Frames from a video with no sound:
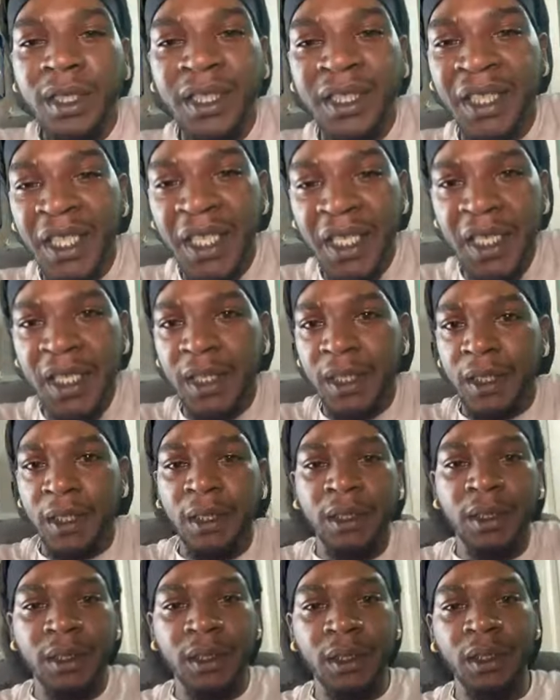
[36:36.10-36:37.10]

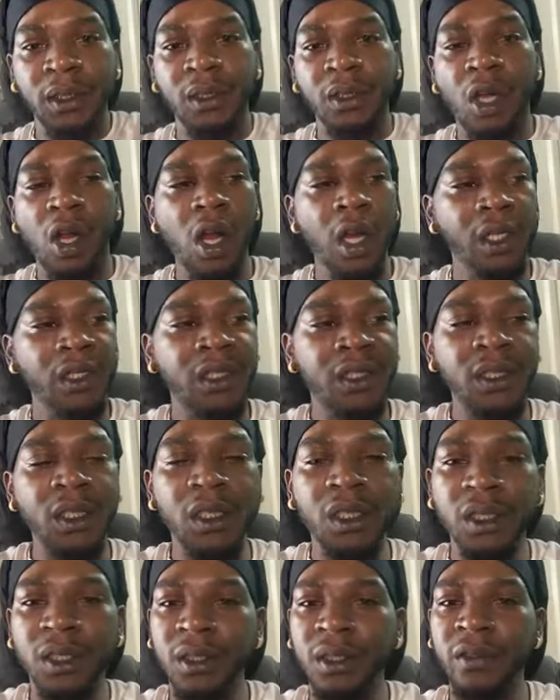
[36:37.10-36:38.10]
these are
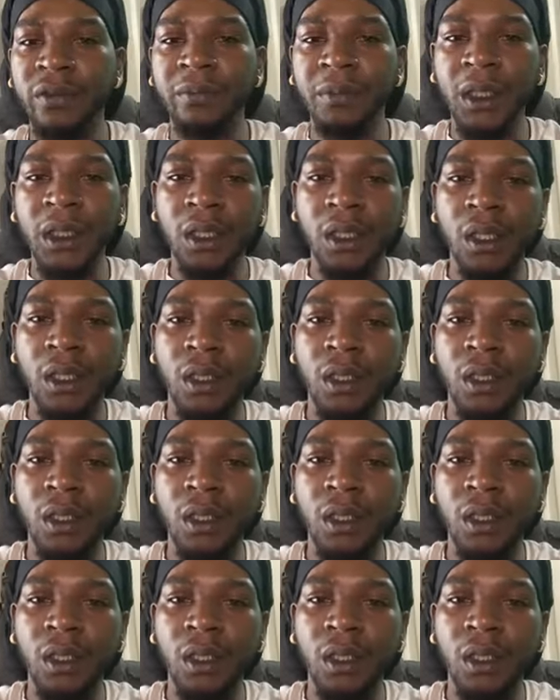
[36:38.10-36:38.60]
extensions of me.